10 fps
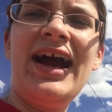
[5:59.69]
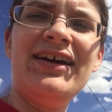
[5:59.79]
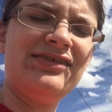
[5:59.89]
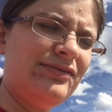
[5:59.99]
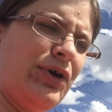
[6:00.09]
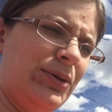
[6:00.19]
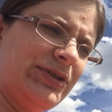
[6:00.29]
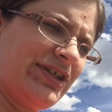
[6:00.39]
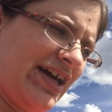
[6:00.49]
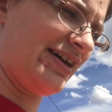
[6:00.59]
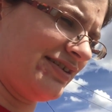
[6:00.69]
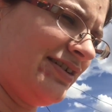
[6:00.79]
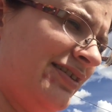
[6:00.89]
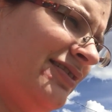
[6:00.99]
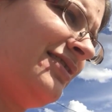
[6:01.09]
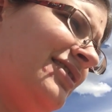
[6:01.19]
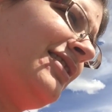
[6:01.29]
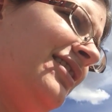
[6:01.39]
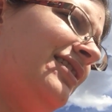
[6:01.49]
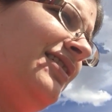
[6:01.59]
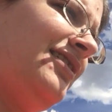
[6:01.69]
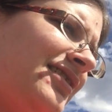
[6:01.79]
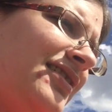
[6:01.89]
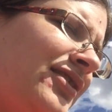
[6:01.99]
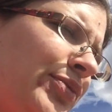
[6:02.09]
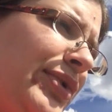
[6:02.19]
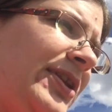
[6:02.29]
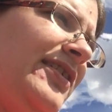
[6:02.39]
asked mom or dad. But